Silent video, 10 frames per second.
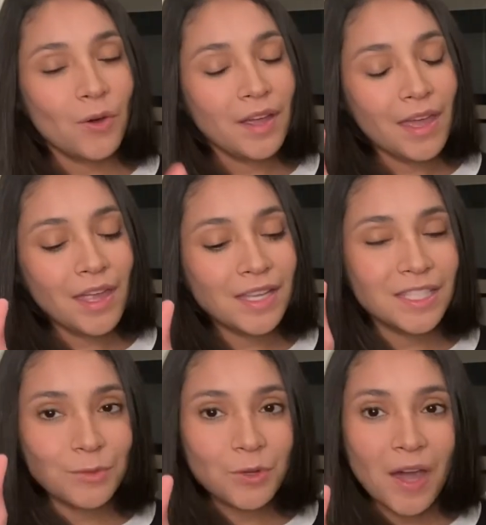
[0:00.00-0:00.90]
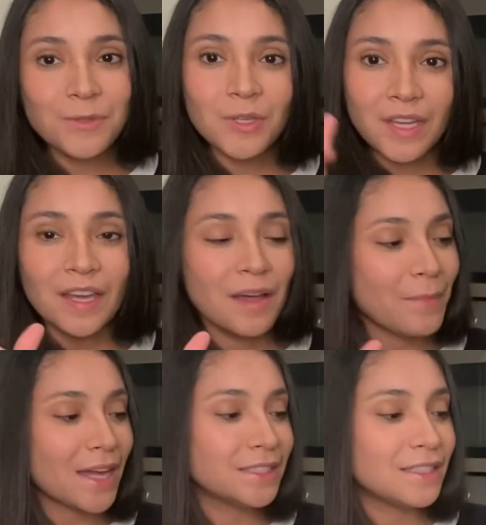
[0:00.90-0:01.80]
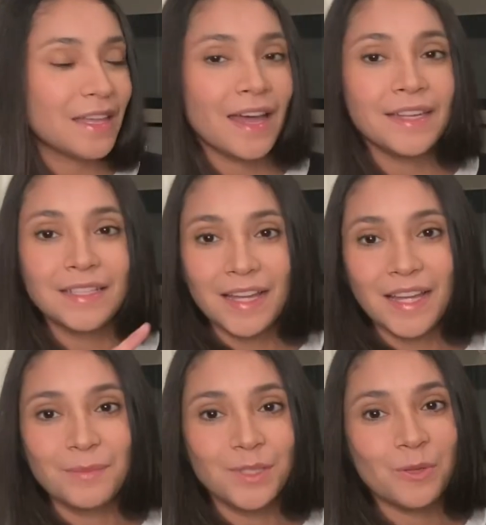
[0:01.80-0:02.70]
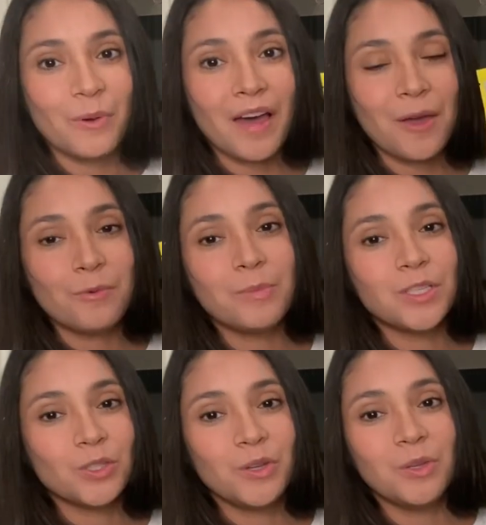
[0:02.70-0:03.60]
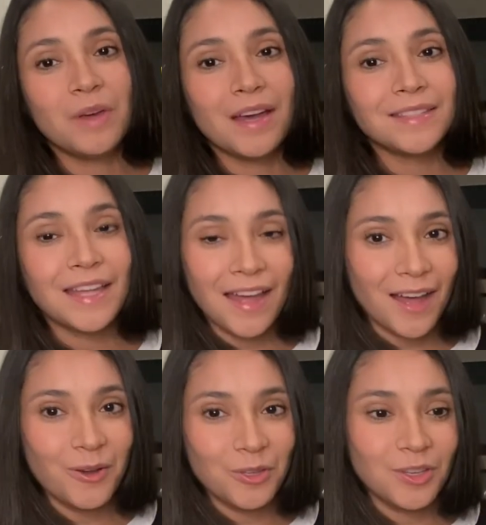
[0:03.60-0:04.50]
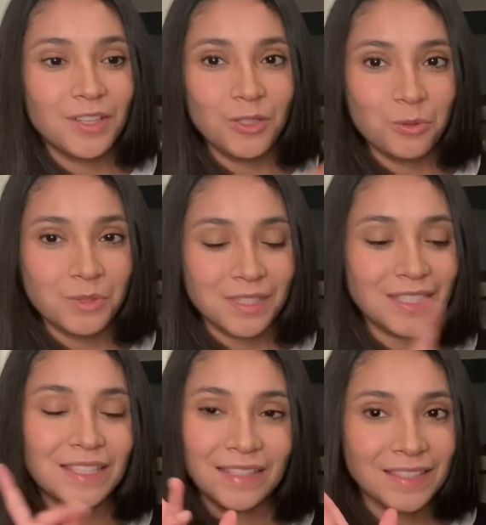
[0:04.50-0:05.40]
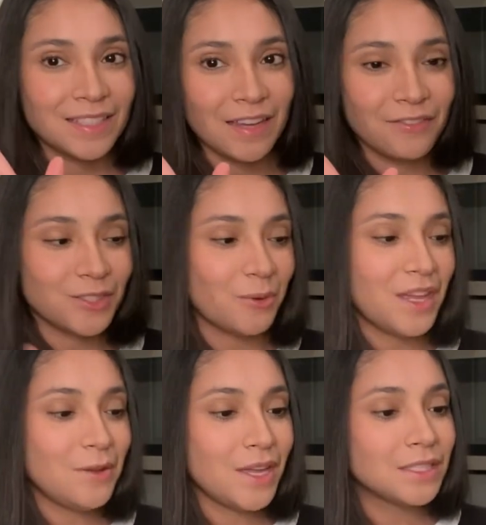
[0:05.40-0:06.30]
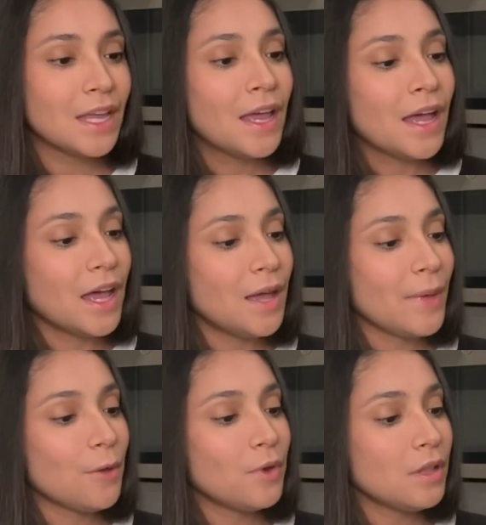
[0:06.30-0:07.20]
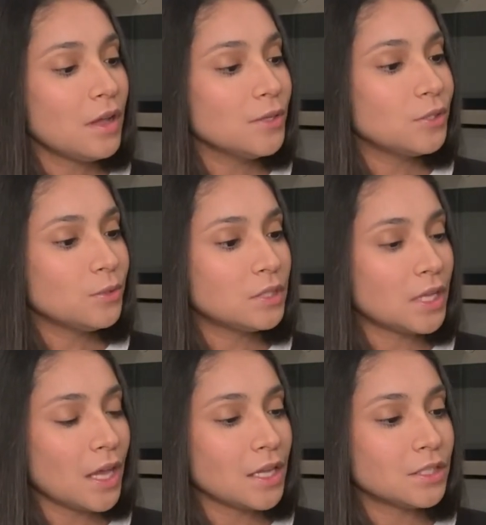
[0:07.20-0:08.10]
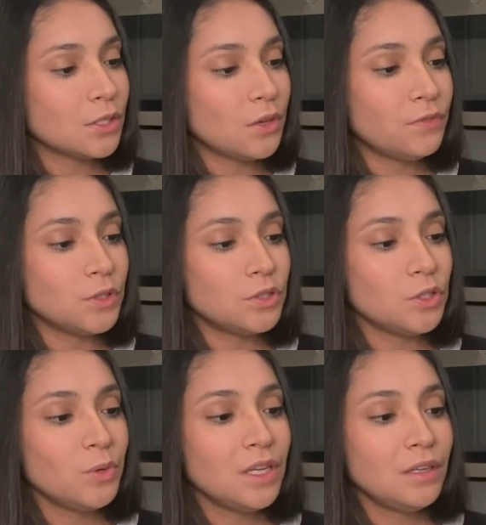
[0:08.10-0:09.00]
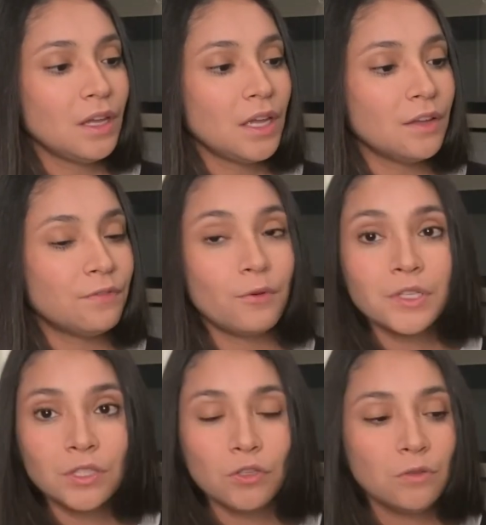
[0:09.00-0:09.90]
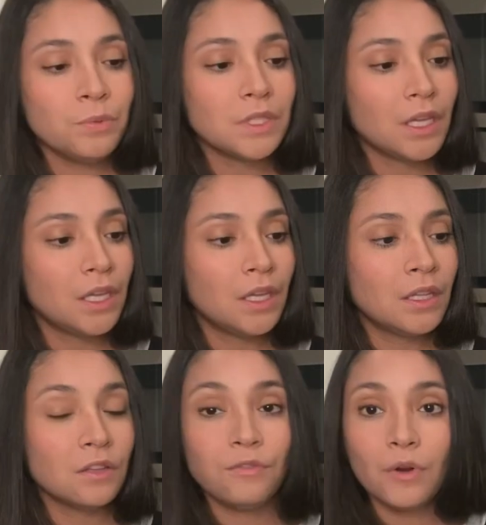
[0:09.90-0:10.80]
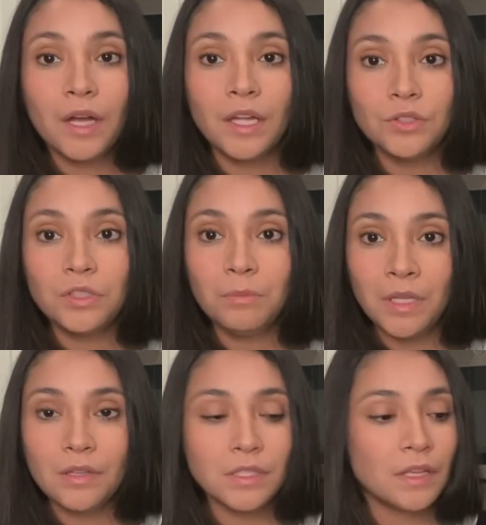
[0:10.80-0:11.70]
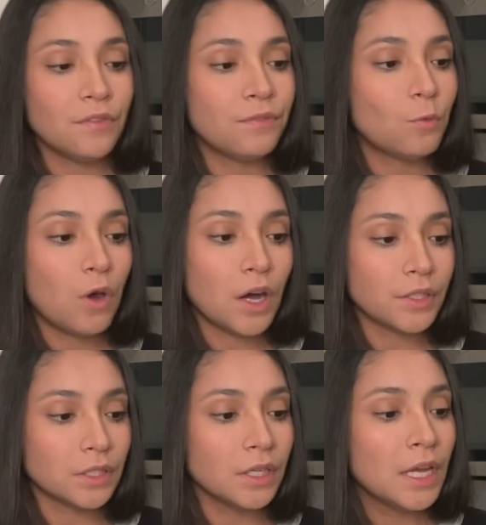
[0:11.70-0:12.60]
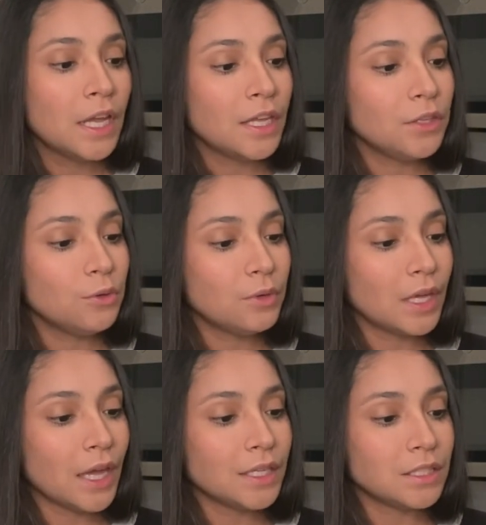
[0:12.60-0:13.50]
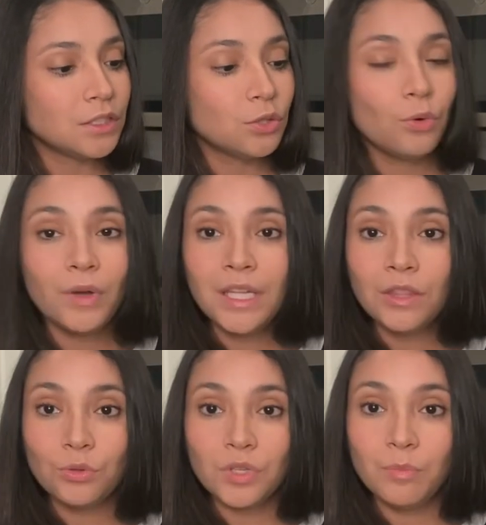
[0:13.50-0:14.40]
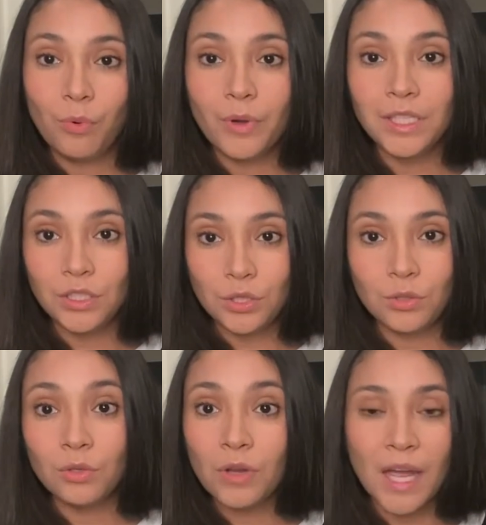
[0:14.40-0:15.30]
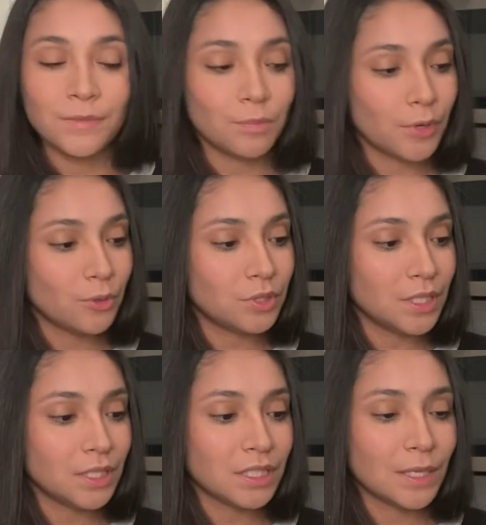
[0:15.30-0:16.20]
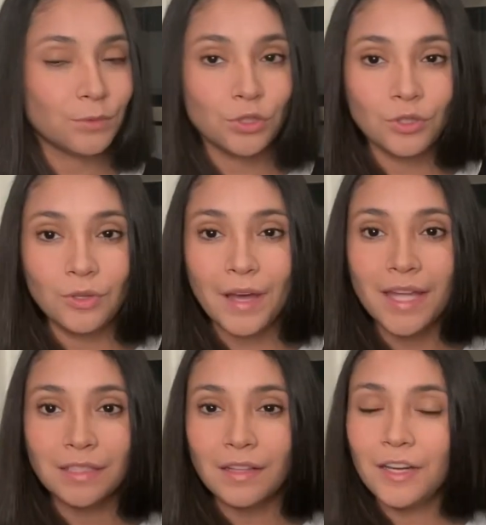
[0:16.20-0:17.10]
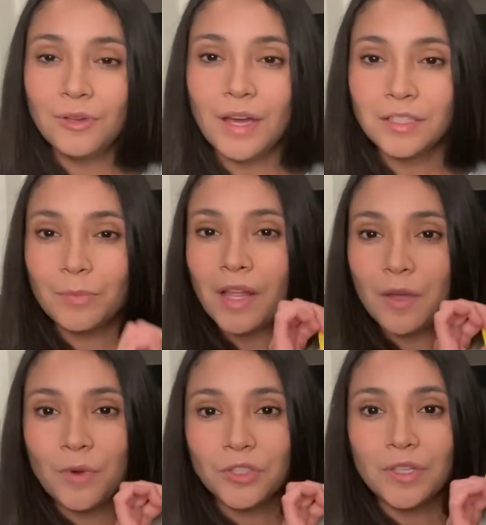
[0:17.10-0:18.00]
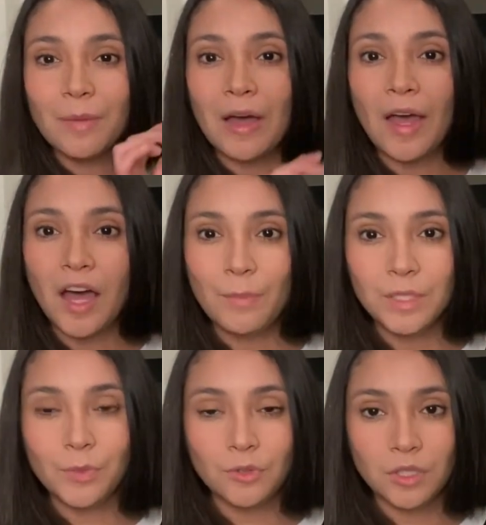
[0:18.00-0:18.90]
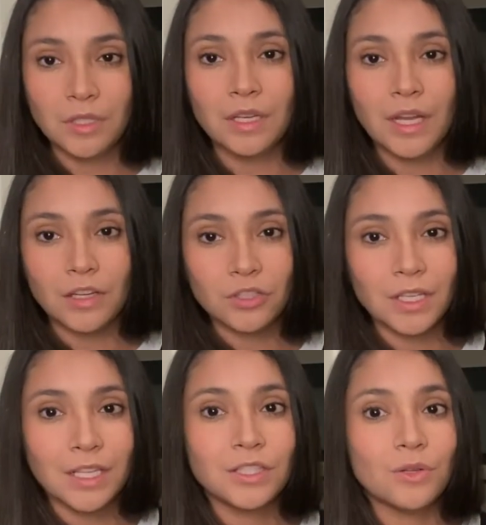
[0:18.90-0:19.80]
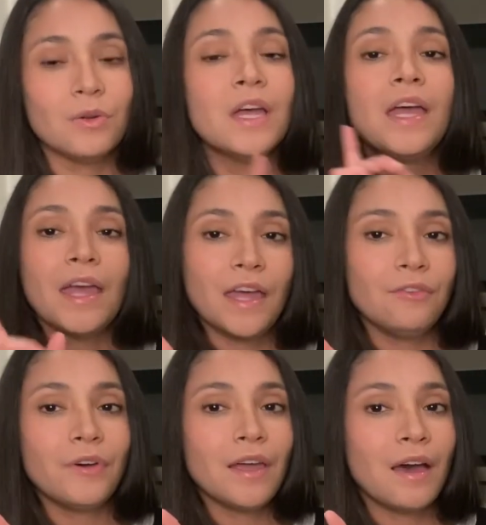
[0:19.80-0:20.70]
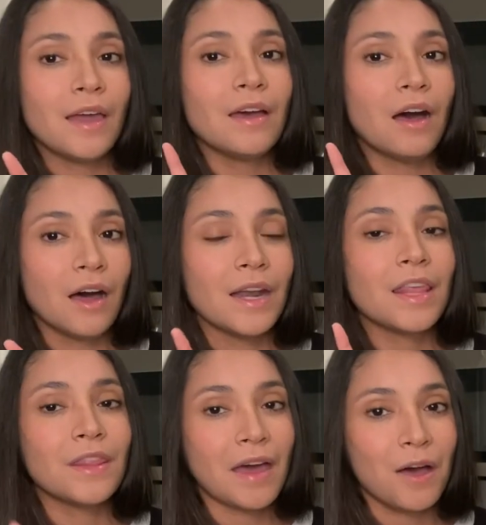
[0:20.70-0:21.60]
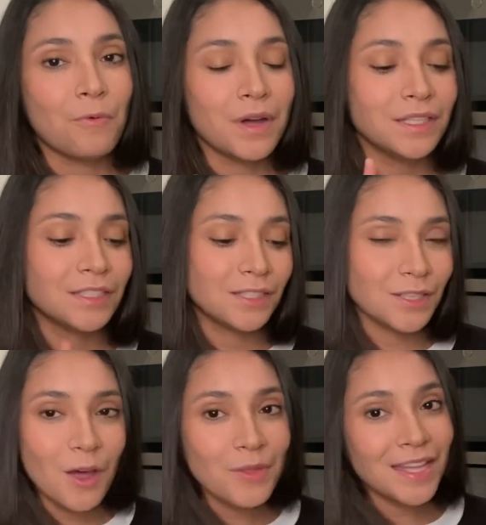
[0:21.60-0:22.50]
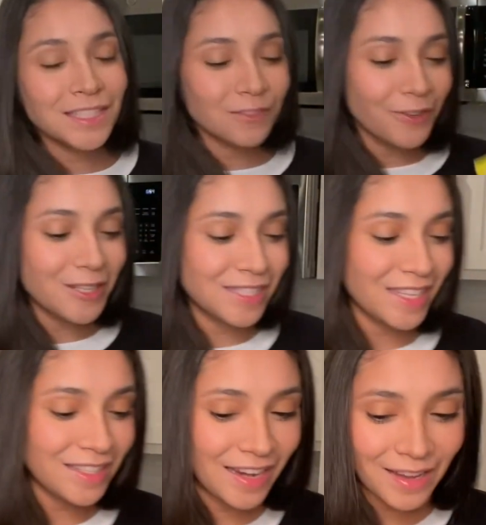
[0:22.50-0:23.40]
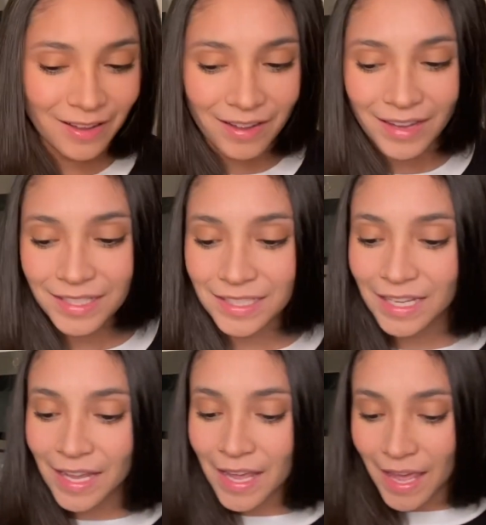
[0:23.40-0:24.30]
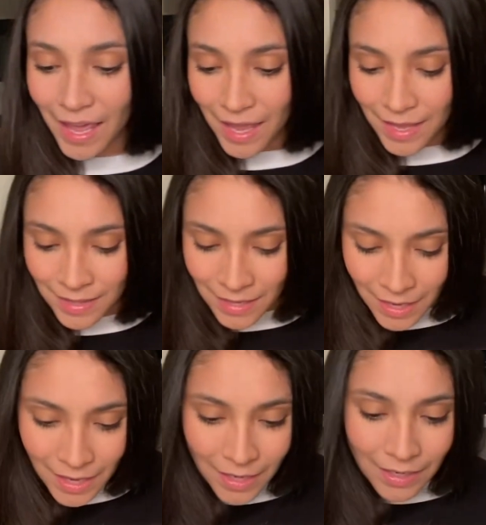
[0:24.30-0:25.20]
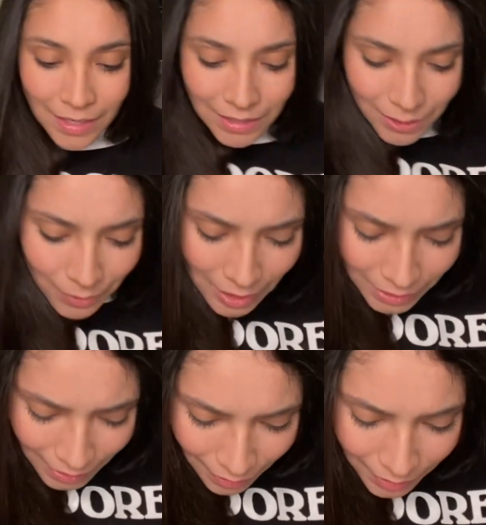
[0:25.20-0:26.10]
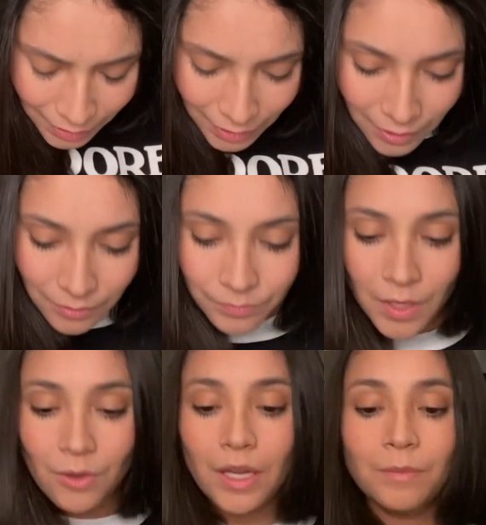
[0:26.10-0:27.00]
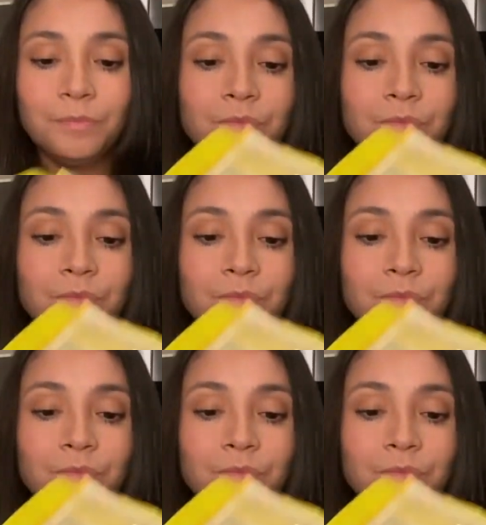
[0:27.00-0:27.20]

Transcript: again, subscribe so you can come back to that. Um, so I will be showing you guys how you can use this stuff. So anyways, um, I will also say, so if you do it uh, four scoops in the 400 mils of water, you get 23.2 grams of protein because I'm sure you guys, a lot of you guys are probably wondering about how much protein you can actually get. So FYI on that one. So that's the first thing that I got. And then let's see what else I got in here. Okay,